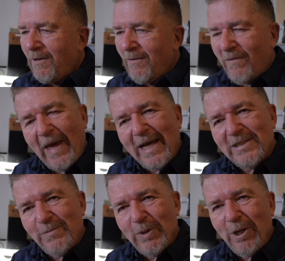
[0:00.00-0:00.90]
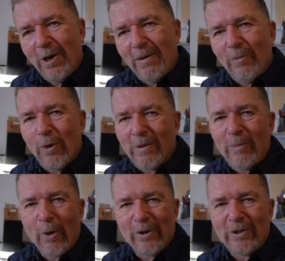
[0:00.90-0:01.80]
that's become more
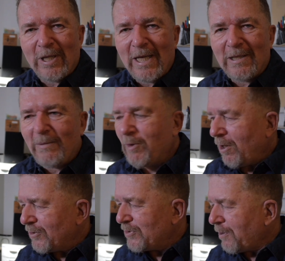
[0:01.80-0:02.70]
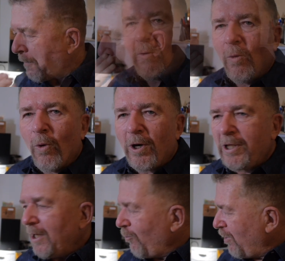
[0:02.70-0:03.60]
important lately. But also
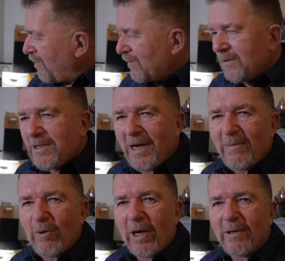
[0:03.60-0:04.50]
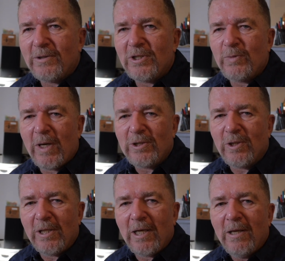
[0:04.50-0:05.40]
working with typewriters,
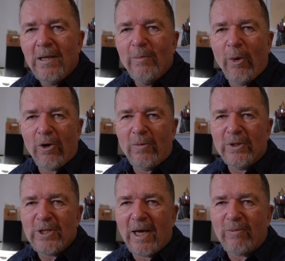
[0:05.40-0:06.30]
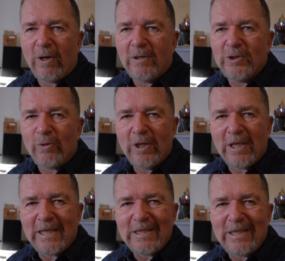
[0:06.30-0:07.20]
especially portable typewriters where you
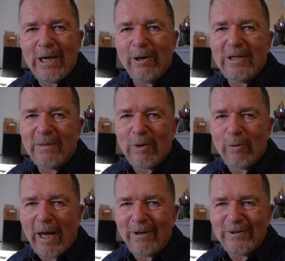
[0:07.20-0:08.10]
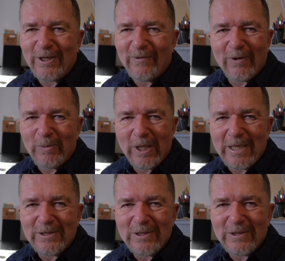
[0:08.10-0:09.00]
like to carry them around to different
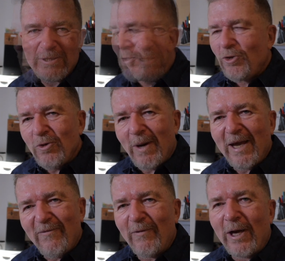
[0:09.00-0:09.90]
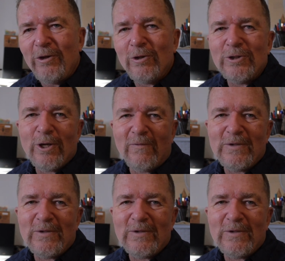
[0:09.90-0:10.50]
places, you might find yourself